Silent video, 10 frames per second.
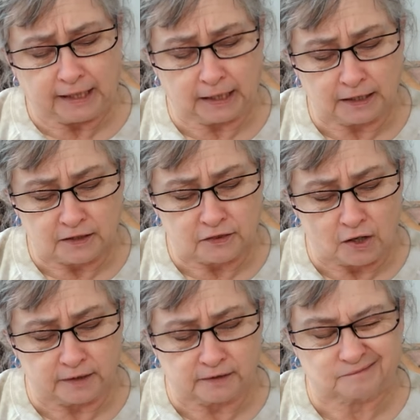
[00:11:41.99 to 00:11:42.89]
And I
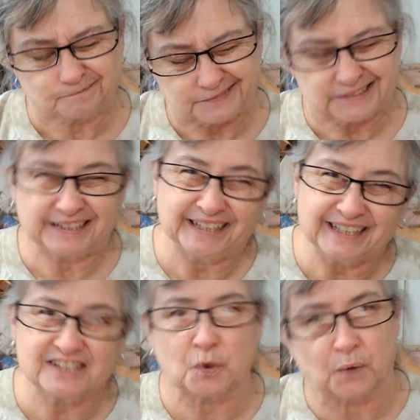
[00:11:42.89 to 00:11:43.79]
thought, eh,
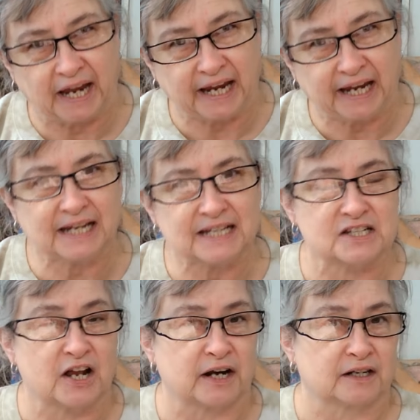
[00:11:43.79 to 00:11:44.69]
it's okay. It's
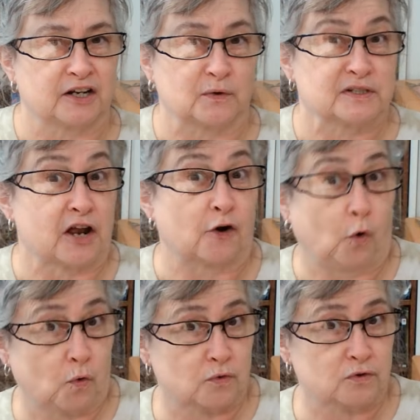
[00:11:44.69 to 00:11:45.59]
not, you know, not a
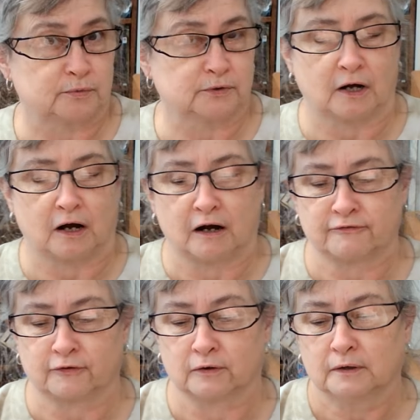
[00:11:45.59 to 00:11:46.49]
horrible
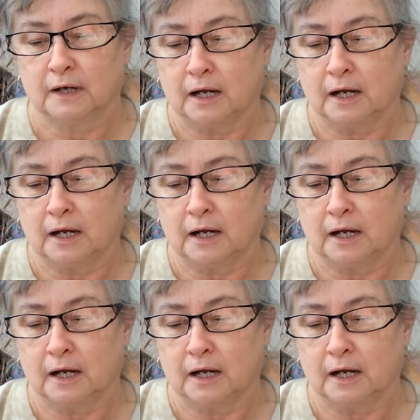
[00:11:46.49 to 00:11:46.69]
offer.